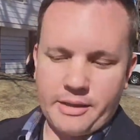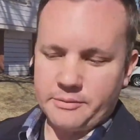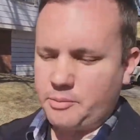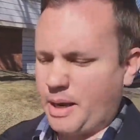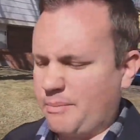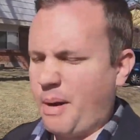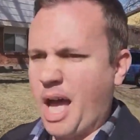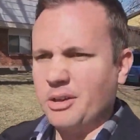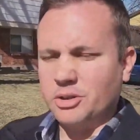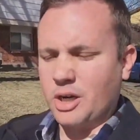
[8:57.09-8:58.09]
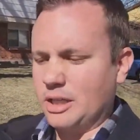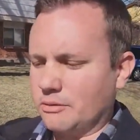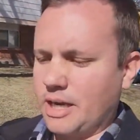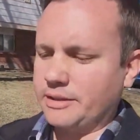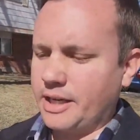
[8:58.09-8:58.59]
It's about a mile trail
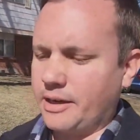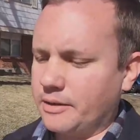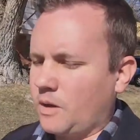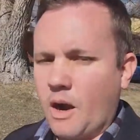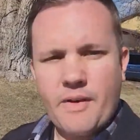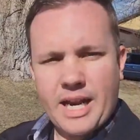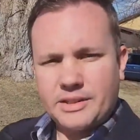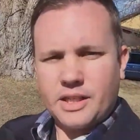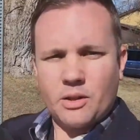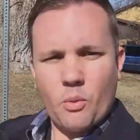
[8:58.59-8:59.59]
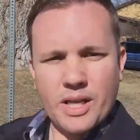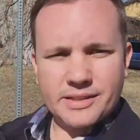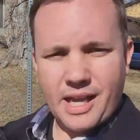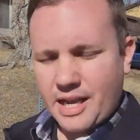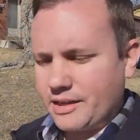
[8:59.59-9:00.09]
around there. Arvada's on the west
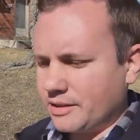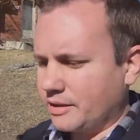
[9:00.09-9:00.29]
side